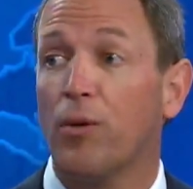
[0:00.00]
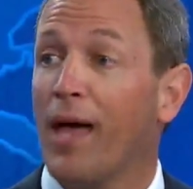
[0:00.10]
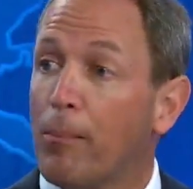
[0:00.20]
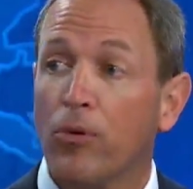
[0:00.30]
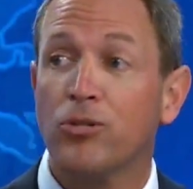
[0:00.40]
Well,
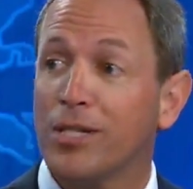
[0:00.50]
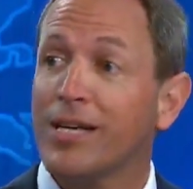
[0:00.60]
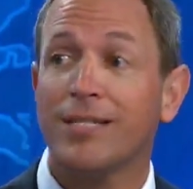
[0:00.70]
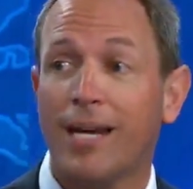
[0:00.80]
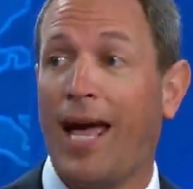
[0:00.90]
that person
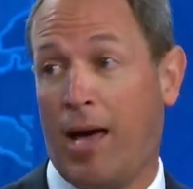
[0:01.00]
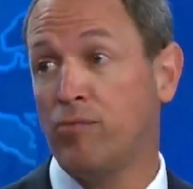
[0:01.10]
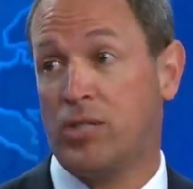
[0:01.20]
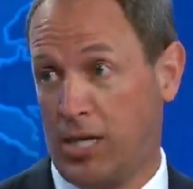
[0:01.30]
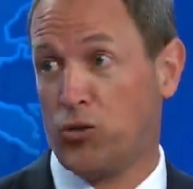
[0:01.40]
doesn't have
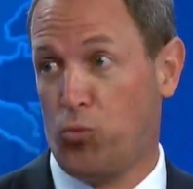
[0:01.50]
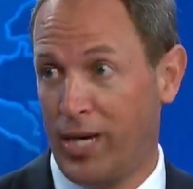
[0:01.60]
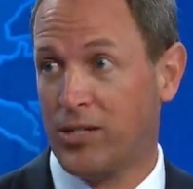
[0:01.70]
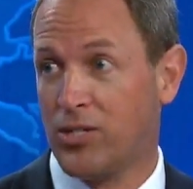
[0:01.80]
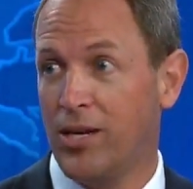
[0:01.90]
6
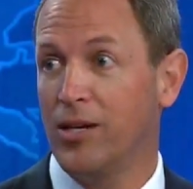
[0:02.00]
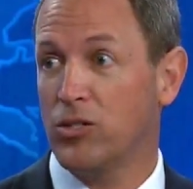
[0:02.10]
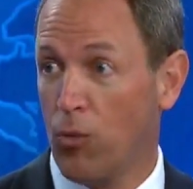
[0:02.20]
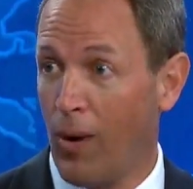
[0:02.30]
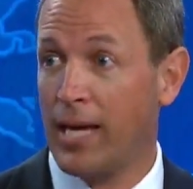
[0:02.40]
weeks
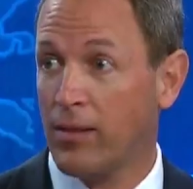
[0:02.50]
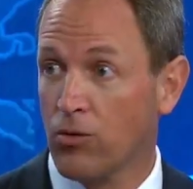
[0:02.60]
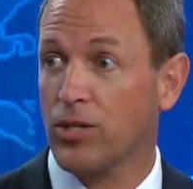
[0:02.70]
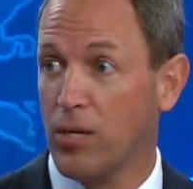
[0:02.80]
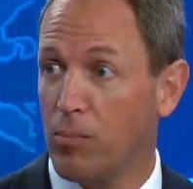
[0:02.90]
to wait.
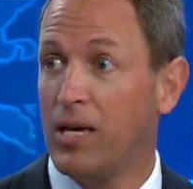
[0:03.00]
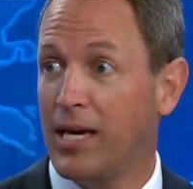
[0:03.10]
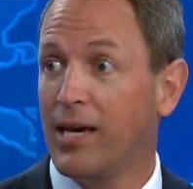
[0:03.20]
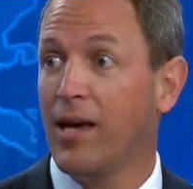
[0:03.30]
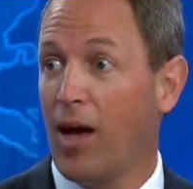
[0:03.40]
There's going to
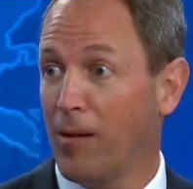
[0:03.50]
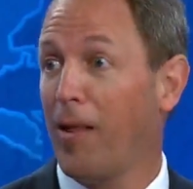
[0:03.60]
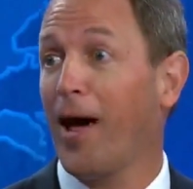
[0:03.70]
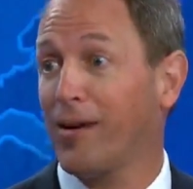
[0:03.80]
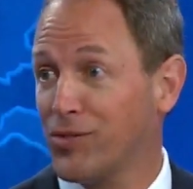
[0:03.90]
be a
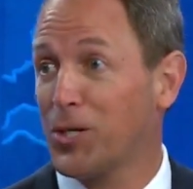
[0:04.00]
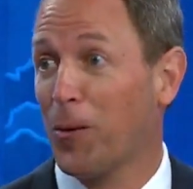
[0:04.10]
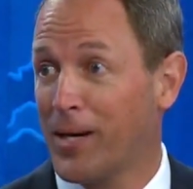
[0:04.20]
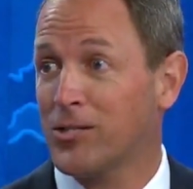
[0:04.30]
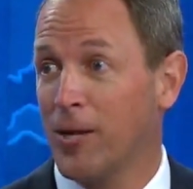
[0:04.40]
lot of
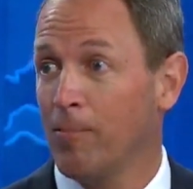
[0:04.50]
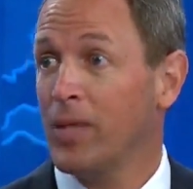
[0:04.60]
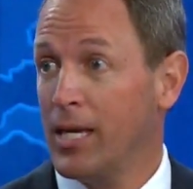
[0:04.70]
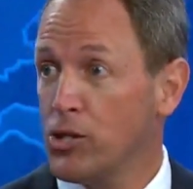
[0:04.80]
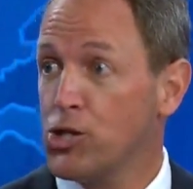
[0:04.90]
serious
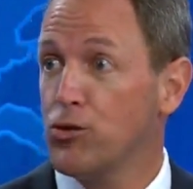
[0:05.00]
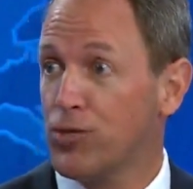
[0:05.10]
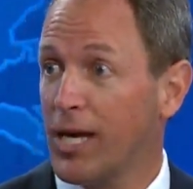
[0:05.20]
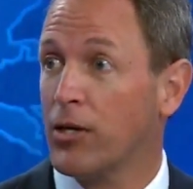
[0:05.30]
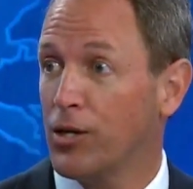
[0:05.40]
issues
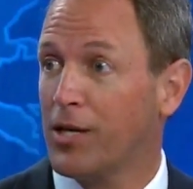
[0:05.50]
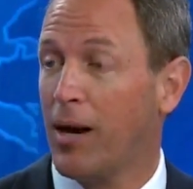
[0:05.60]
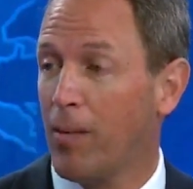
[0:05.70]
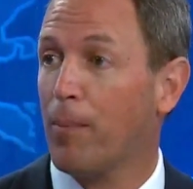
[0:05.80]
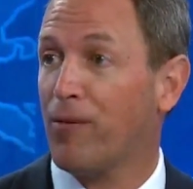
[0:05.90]
that could
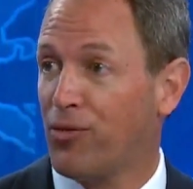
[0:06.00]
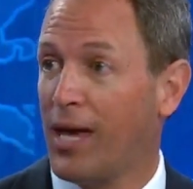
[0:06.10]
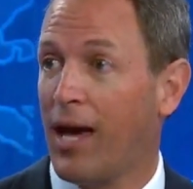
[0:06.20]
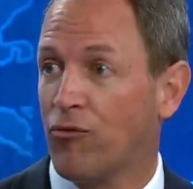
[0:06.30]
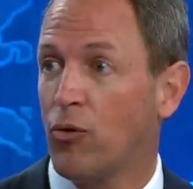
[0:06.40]
come up if they
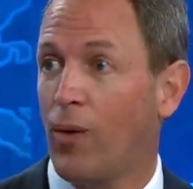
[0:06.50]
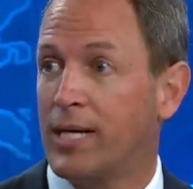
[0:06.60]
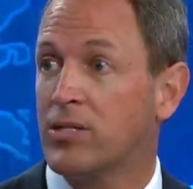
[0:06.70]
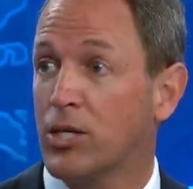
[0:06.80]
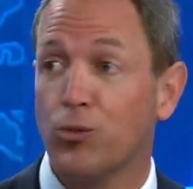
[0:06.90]
have to
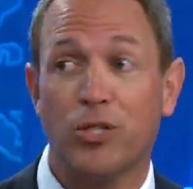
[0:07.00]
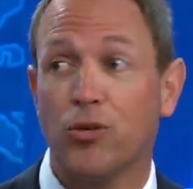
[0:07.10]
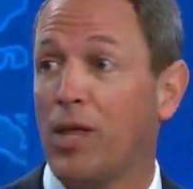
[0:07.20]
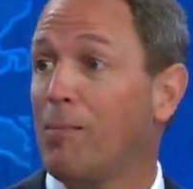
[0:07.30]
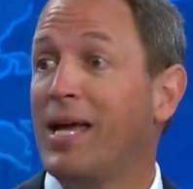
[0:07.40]
wait 6 weeks. So
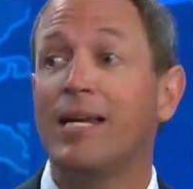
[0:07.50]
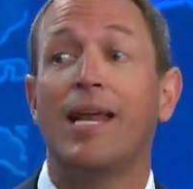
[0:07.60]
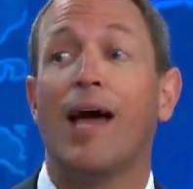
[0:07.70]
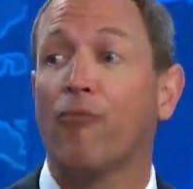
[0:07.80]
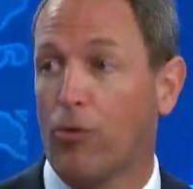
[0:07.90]
they may
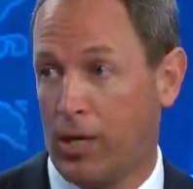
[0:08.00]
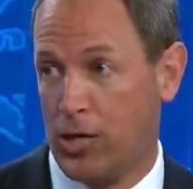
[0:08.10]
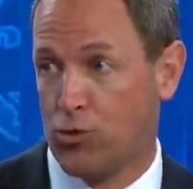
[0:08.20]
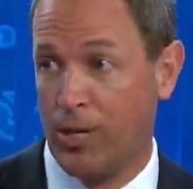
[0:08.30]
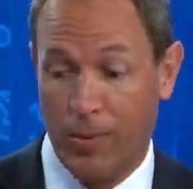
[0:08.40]
never get
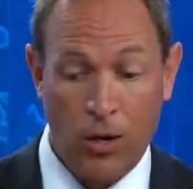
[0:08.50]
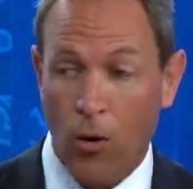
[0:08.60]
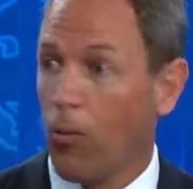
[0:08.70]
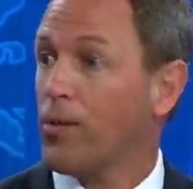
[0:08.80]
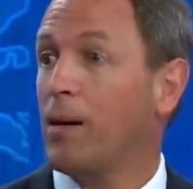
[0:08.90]
treatment,
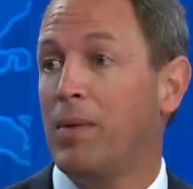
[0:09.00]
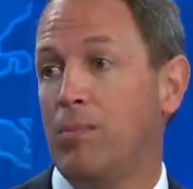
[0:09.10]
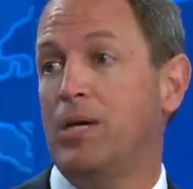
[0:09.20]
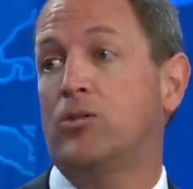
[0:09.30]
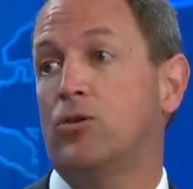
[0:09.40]
or that may
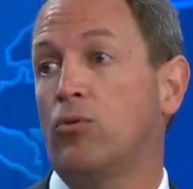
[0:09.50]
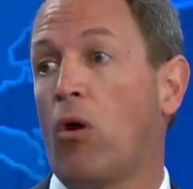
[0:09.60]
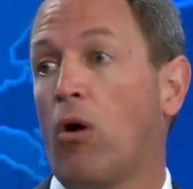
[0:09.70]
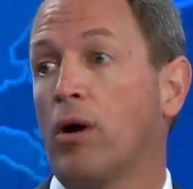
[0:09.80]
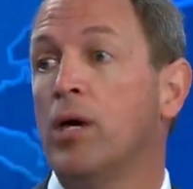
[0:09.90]
be too
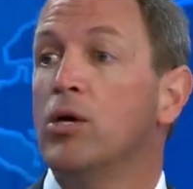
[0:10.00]
long.